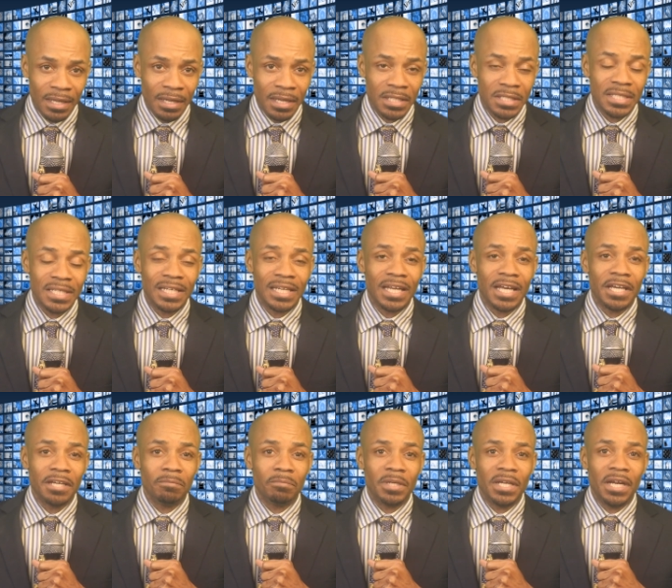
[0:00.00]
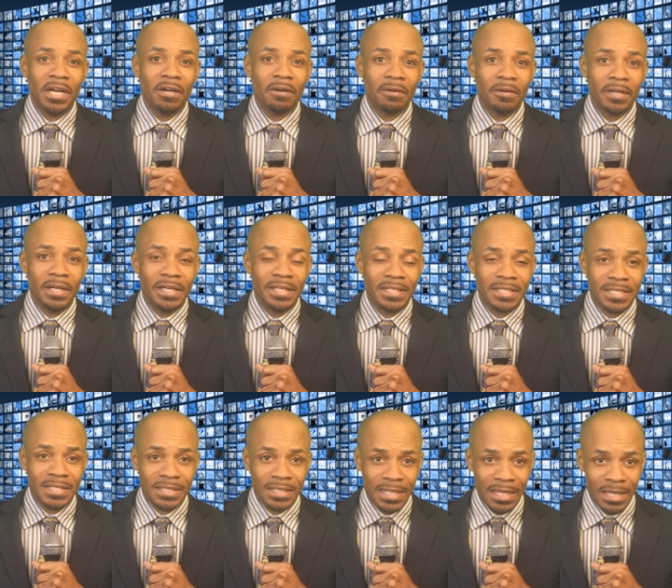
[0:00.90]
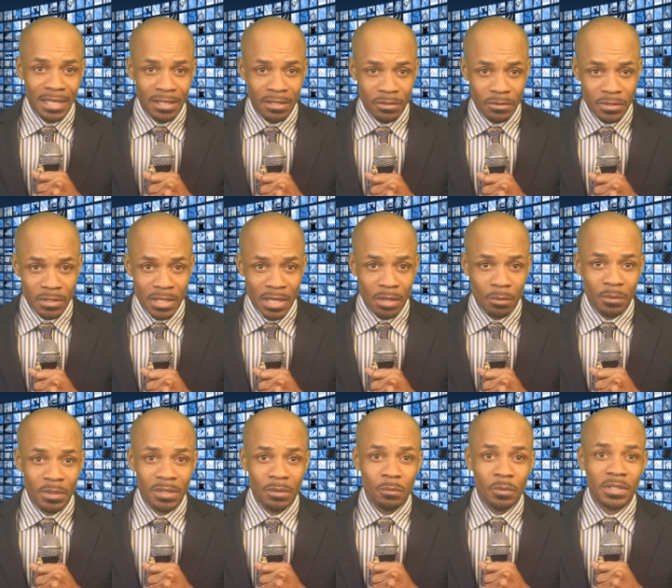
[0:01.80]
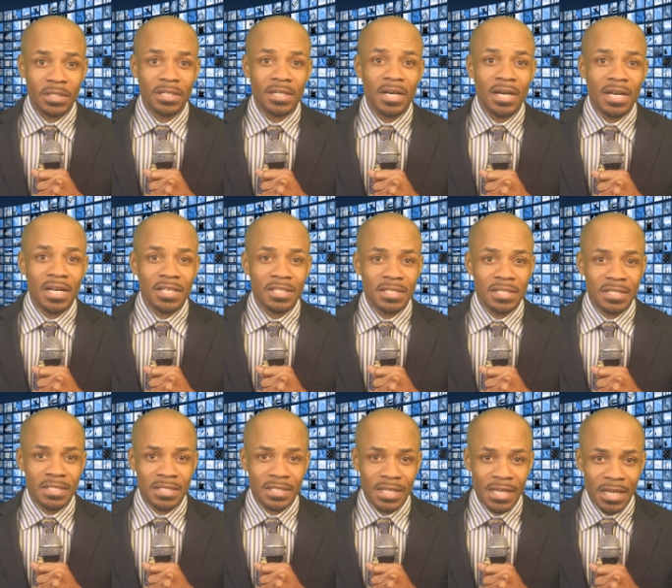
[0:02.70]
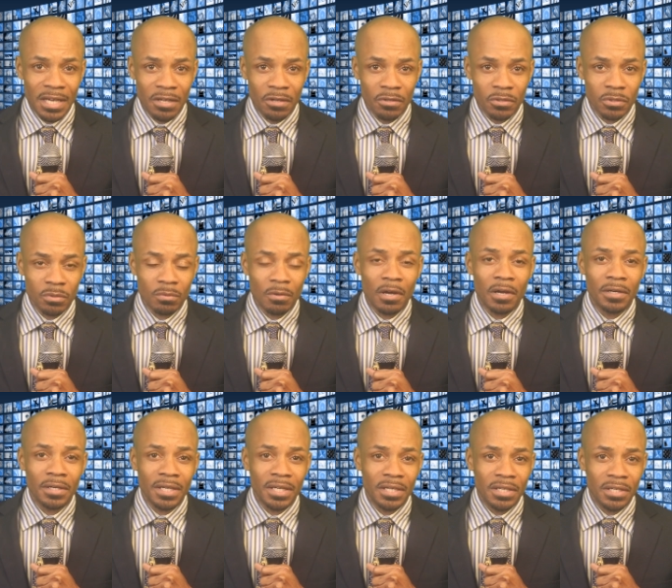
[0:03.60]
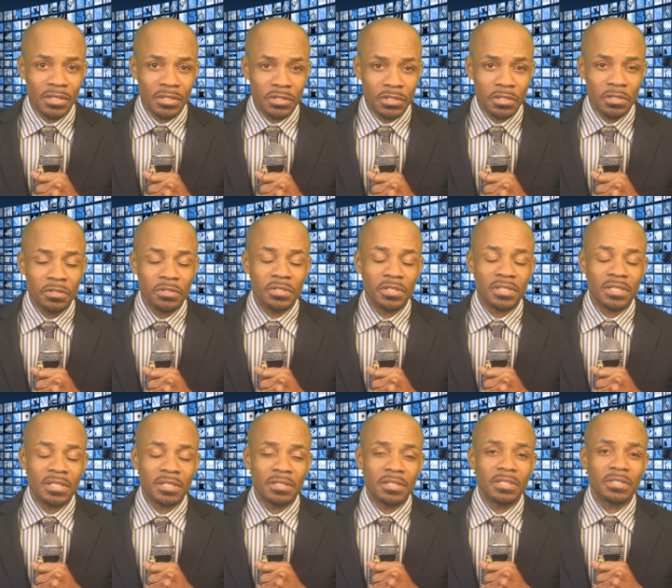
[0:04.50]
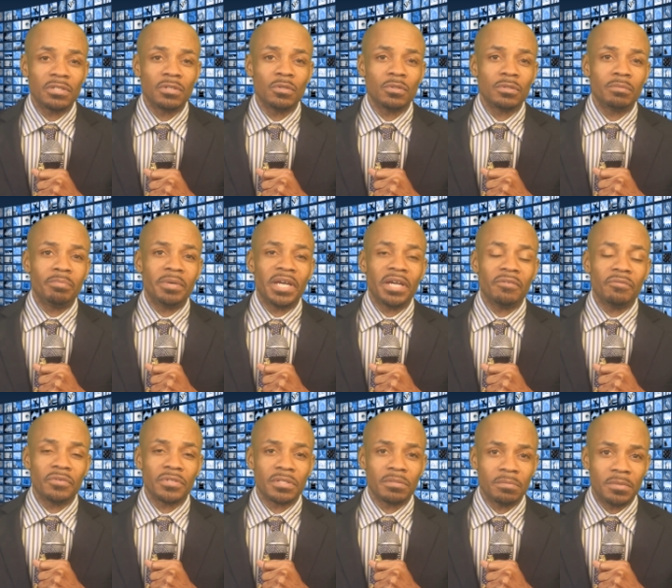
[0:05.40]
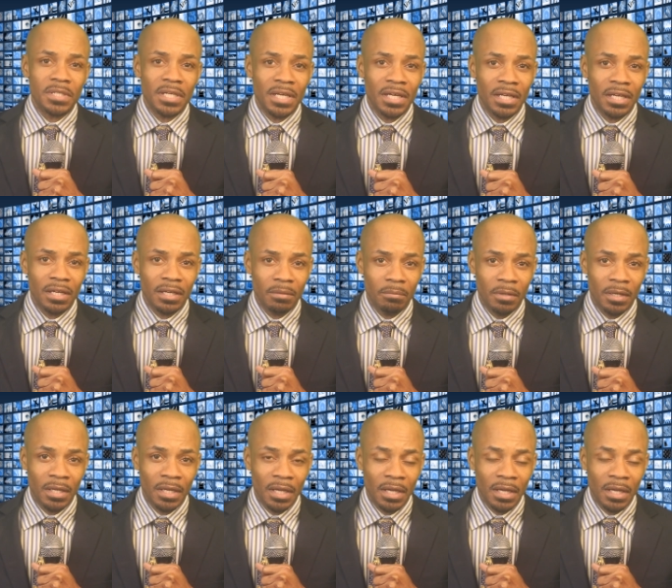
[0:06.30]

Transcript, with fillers: That's the Enlightenment era and the scandals. Now, we with constant scandals rocking churches. Now, this goes back for some time